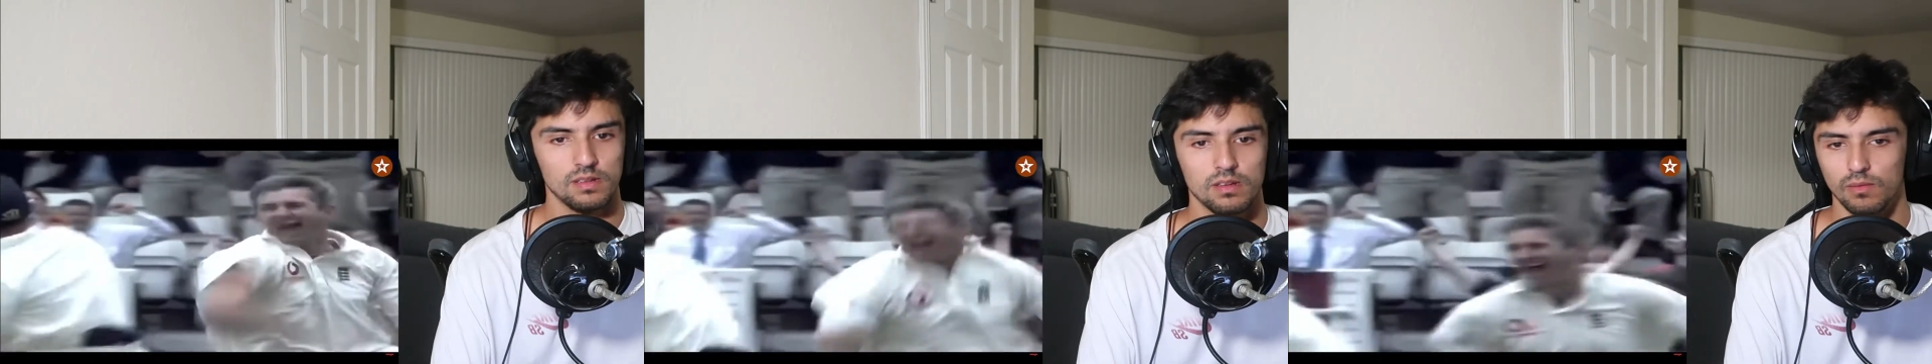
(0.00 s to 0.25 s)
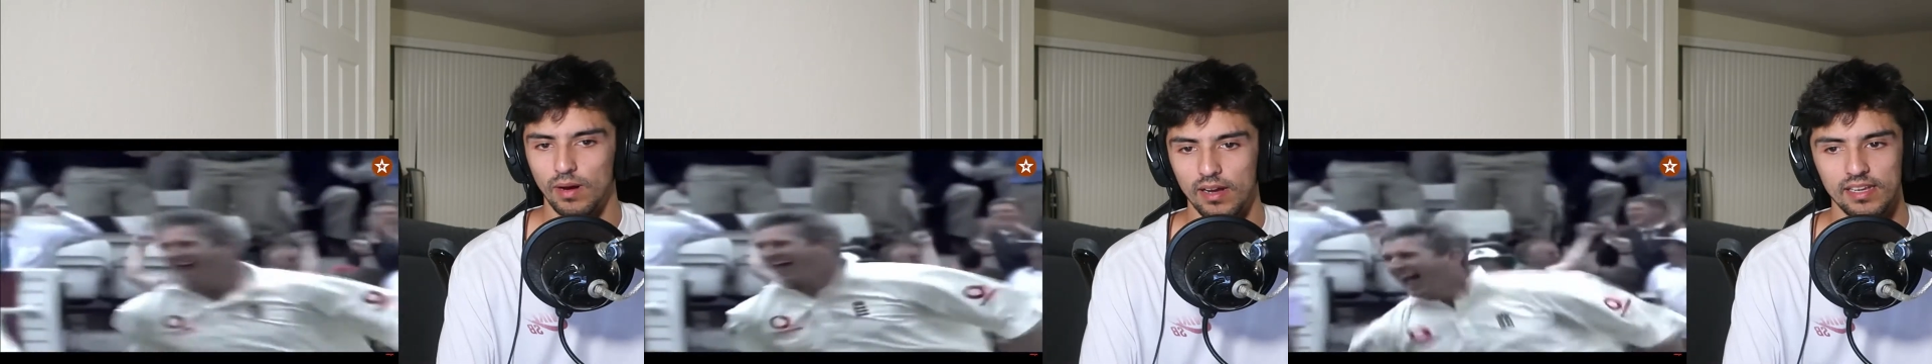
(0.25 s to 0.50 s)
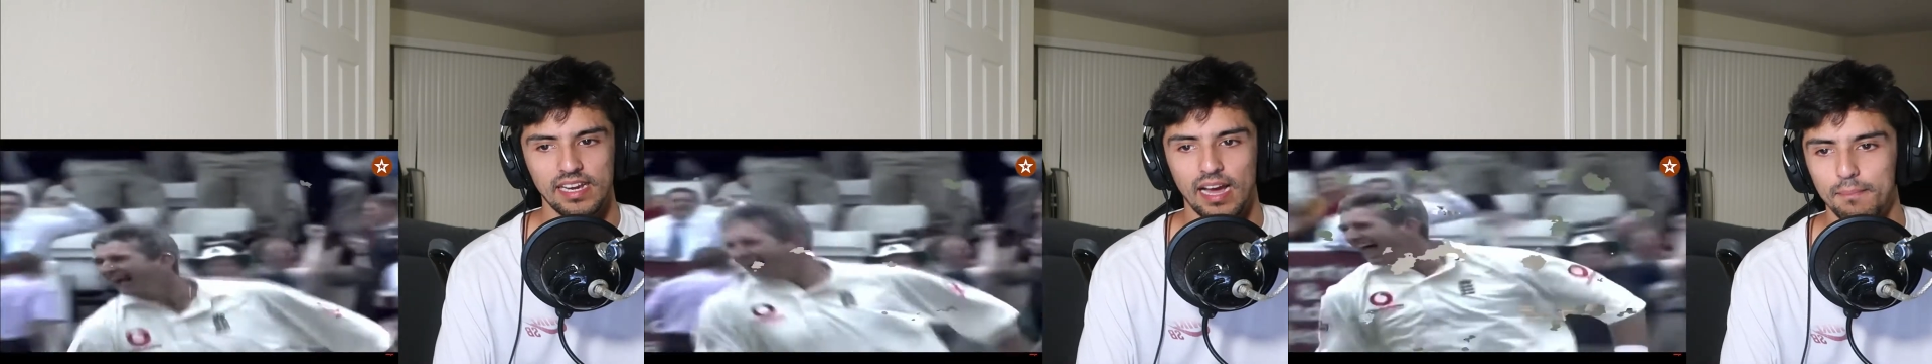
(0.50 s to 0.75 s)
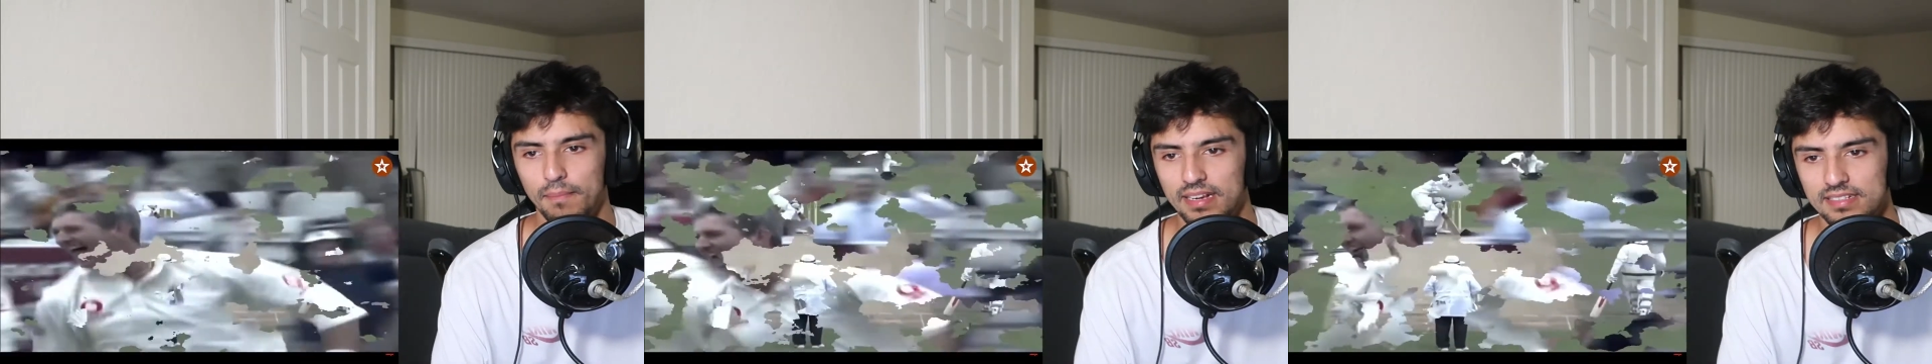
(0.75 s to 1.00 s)
Wow, he
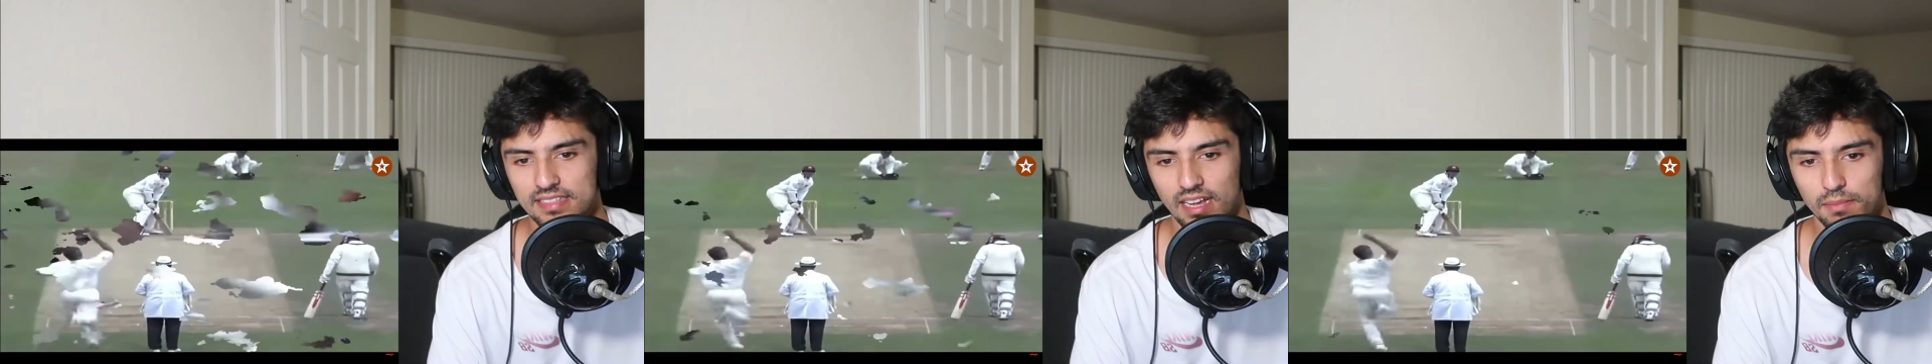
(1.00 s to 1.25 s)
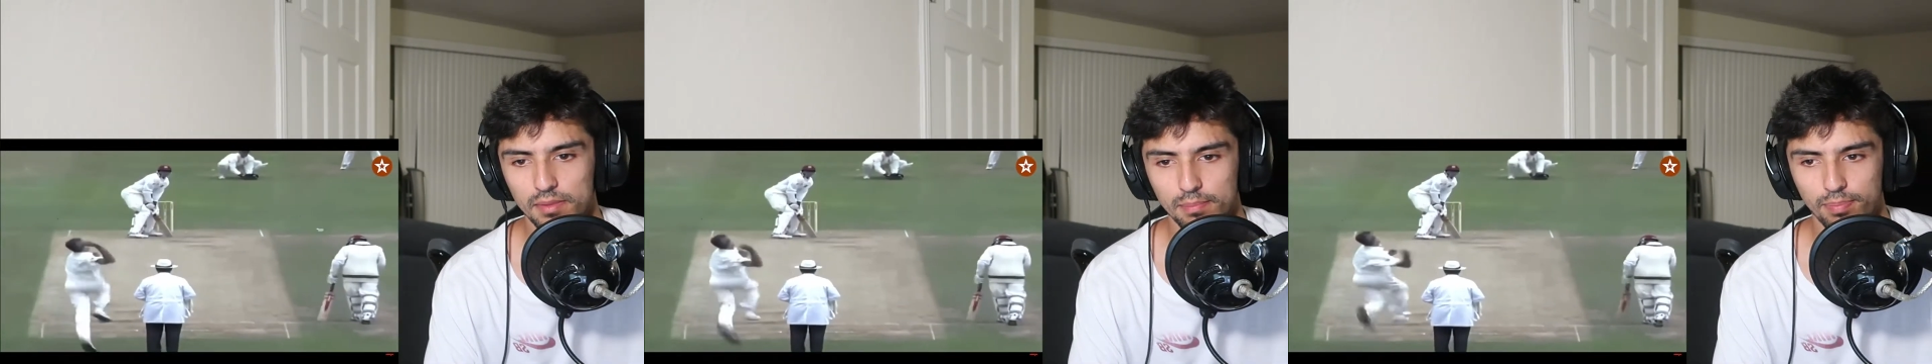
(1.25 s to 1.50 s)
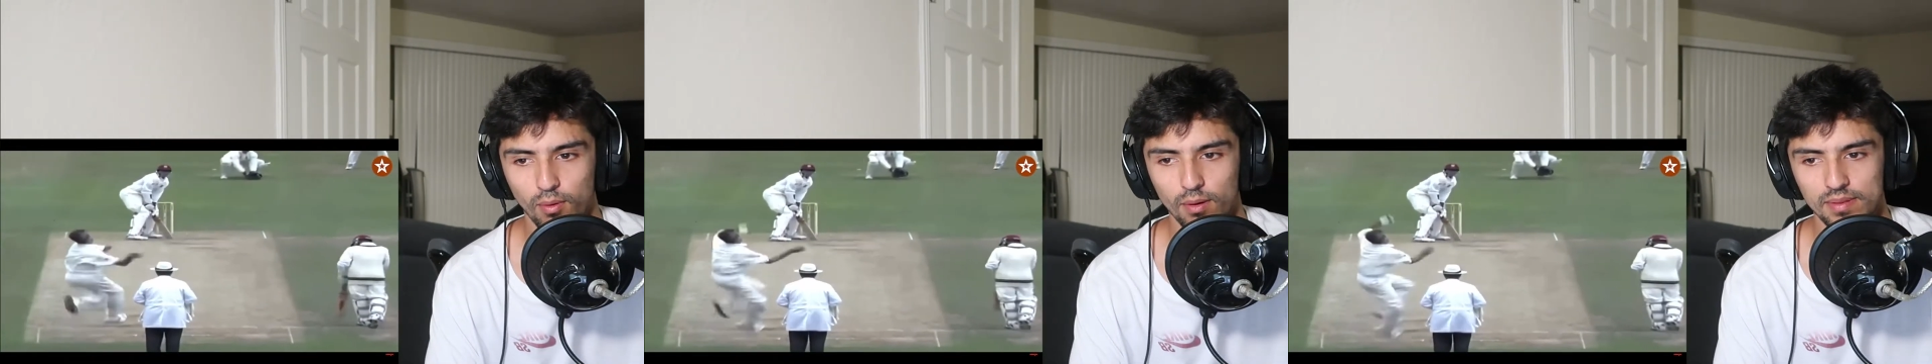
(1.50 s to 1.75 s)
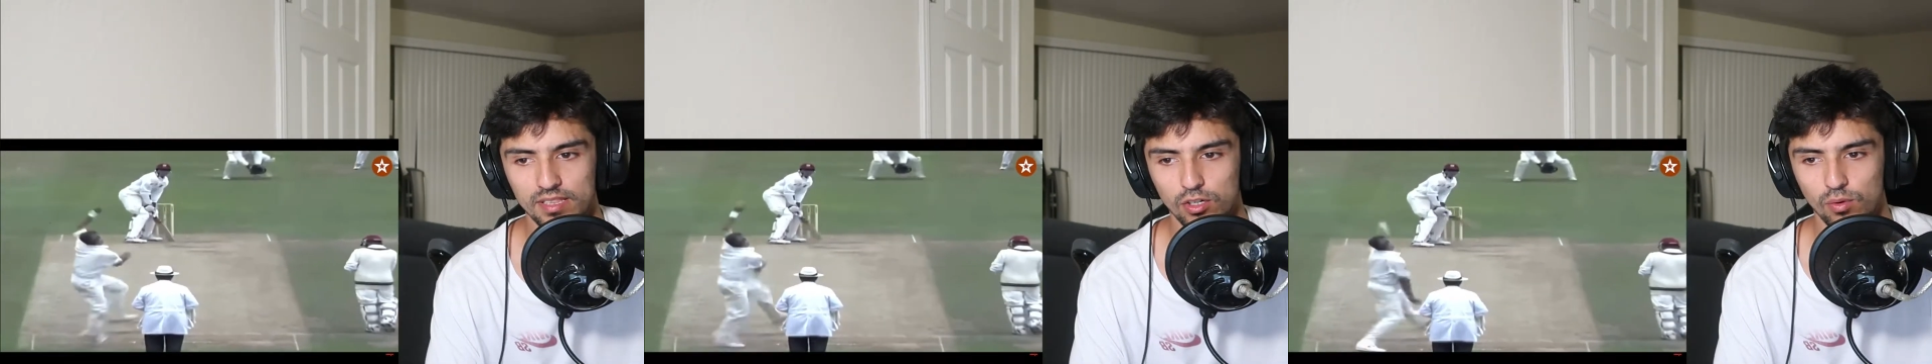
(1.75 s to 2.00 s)
got messed up. The boy
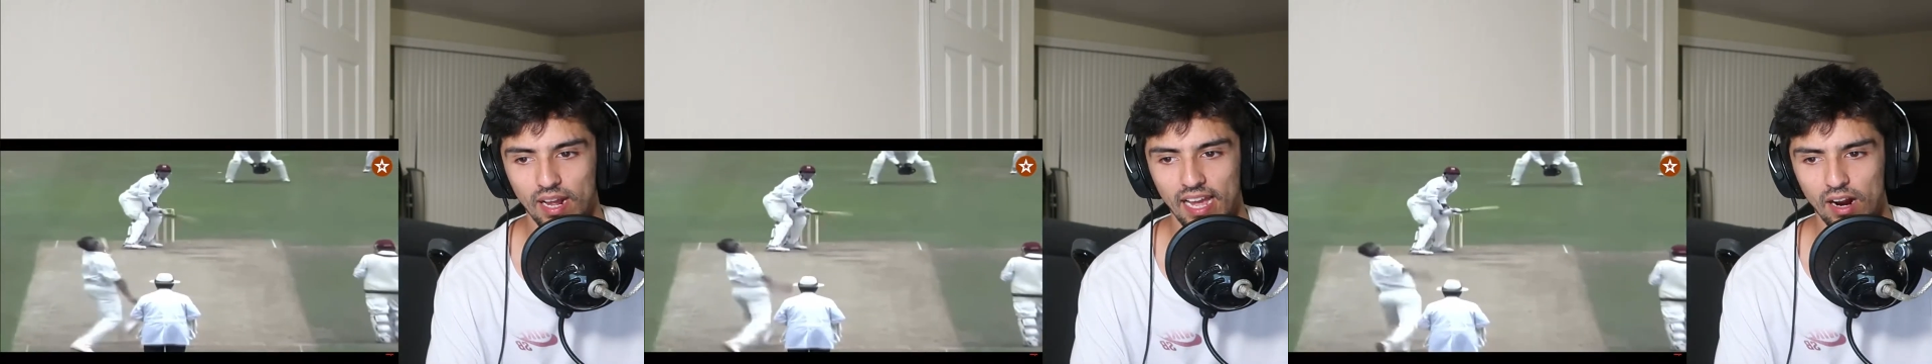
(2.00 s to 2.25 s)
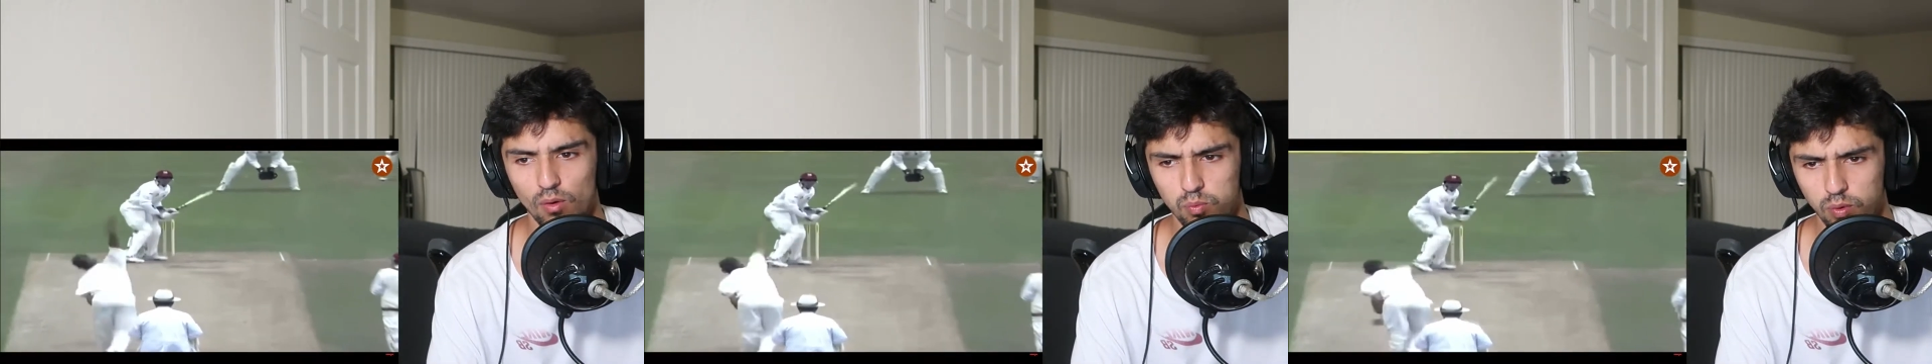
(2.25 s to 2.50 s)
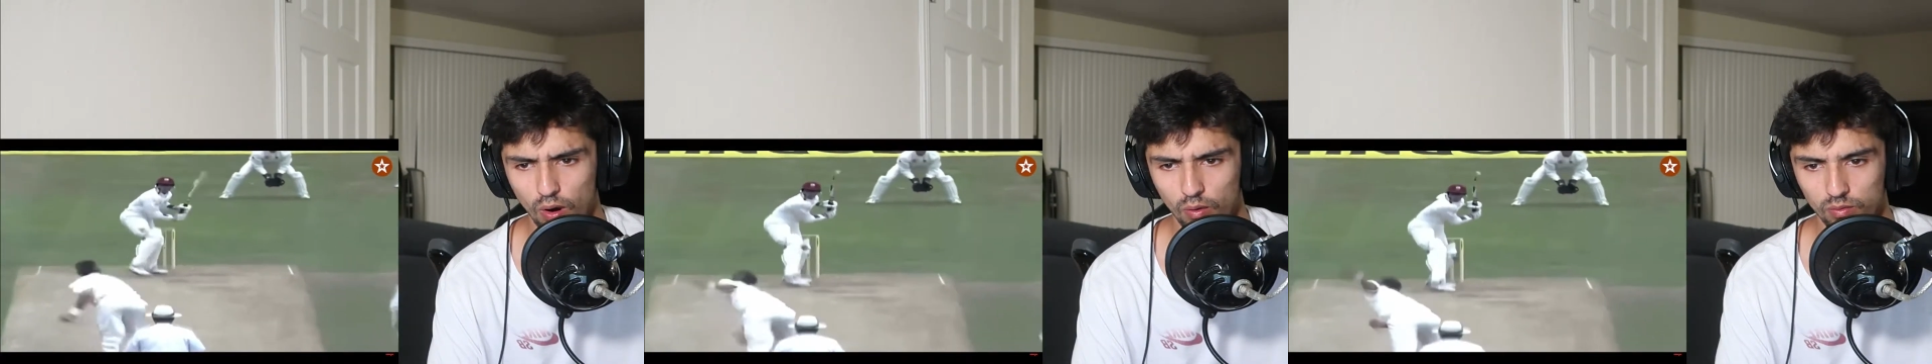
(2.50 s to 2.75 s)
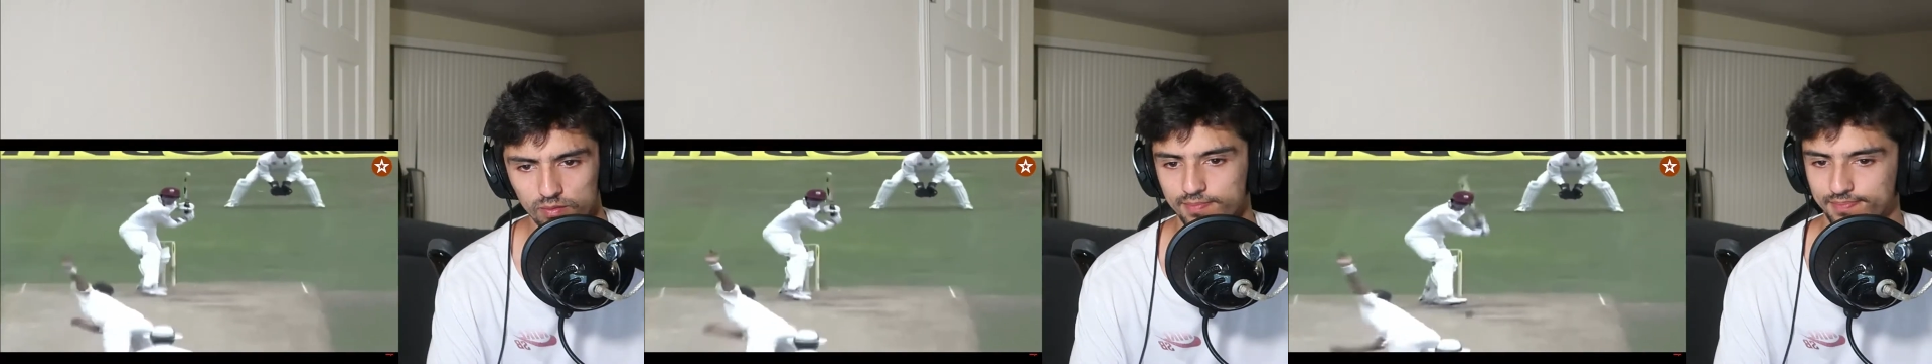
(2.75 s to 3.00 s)
with the gray hair. Whoa.